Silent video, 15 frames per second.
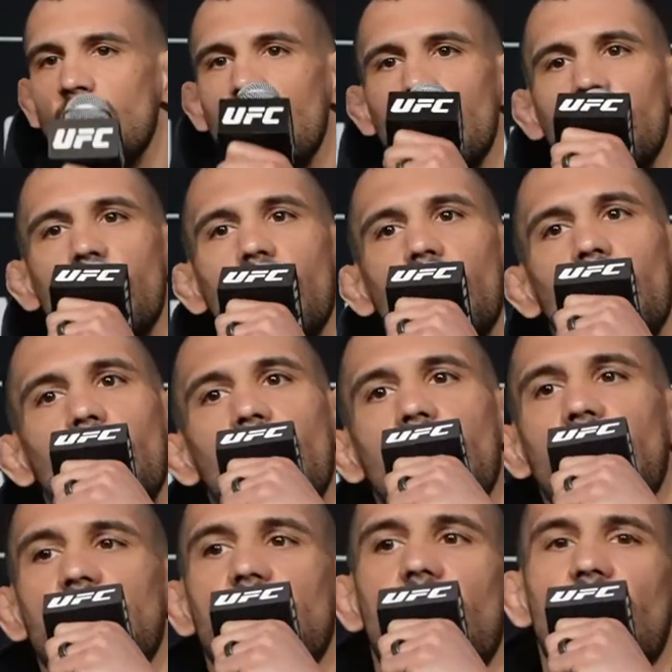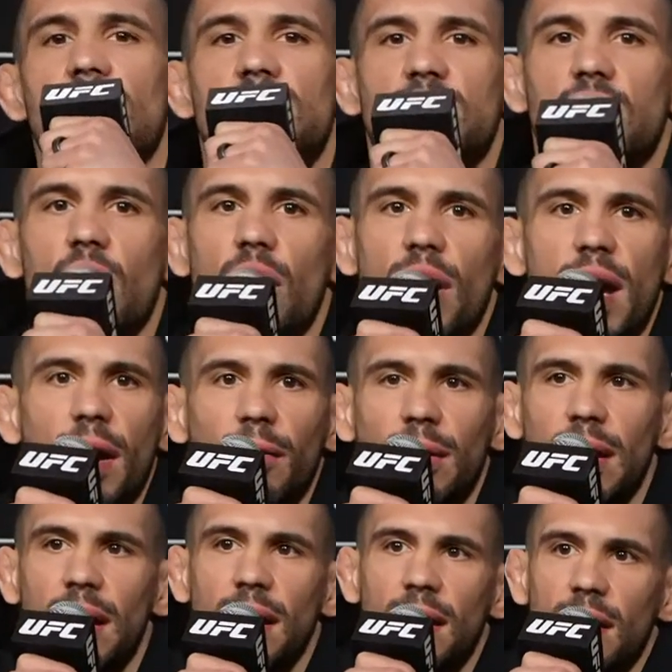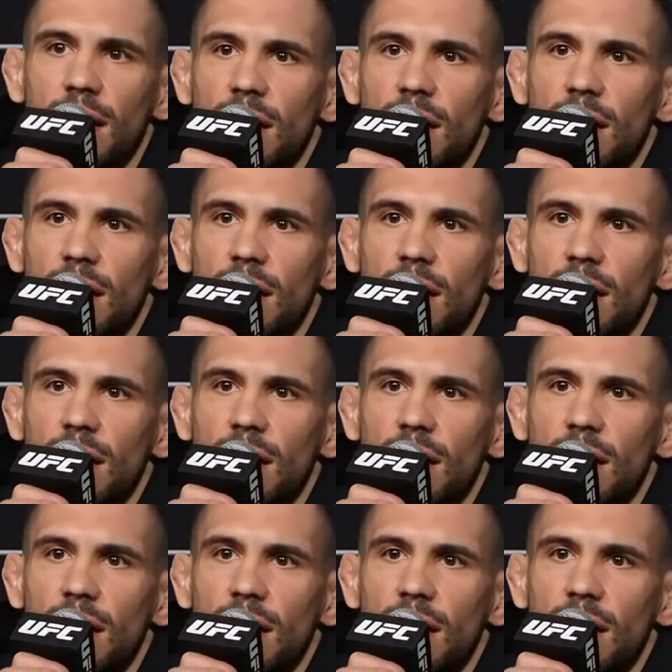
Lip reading: No, I saw every